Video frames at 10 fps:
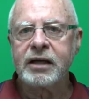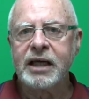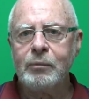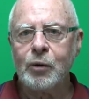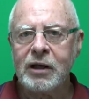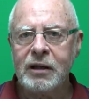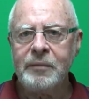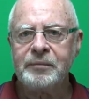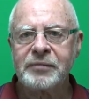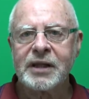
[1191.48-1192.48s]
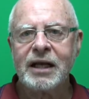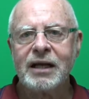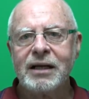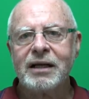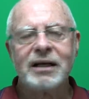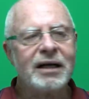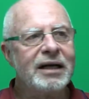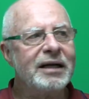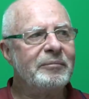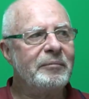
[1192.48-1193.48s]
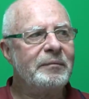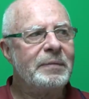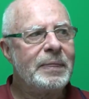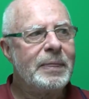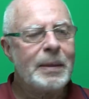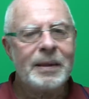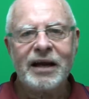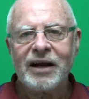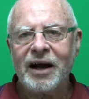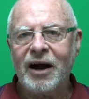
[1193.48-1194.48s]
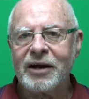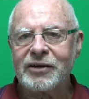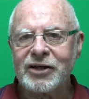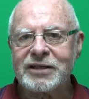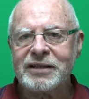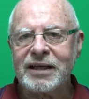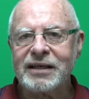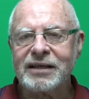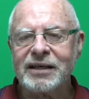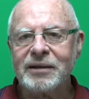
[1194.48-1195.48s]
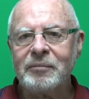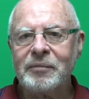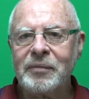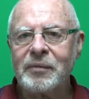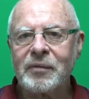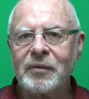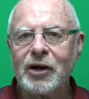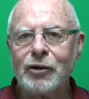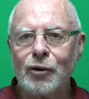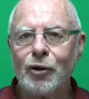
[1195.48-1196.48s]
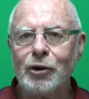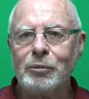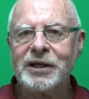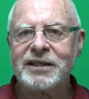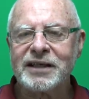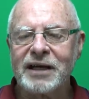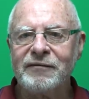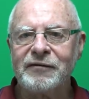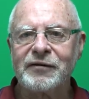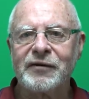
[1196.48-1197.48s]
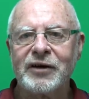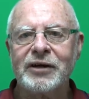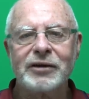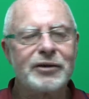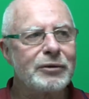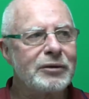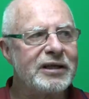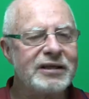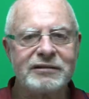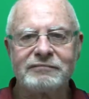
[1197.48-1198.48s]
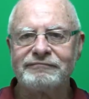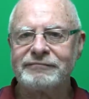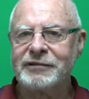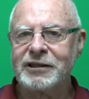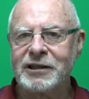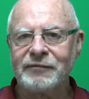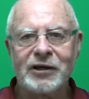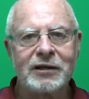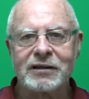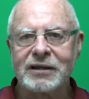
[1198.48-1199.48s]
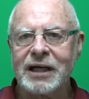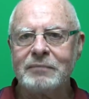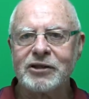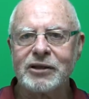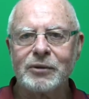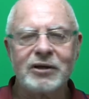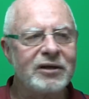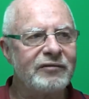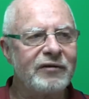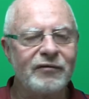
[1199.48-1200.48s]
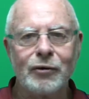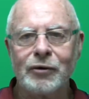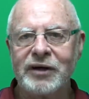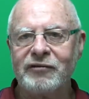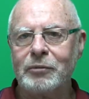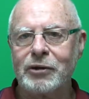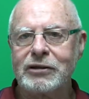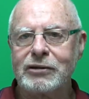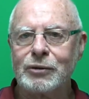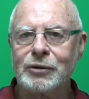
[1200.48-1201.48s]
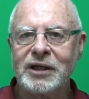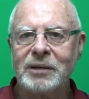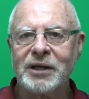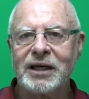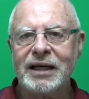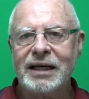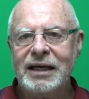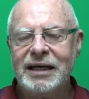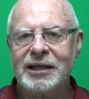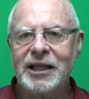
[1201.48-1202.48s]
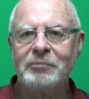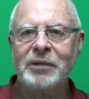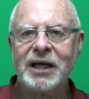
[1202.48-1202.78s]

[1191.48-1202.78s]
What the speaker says: Keep well. I trust that you'll all be safe through these difficult times that we are living for, and everybody's talking about them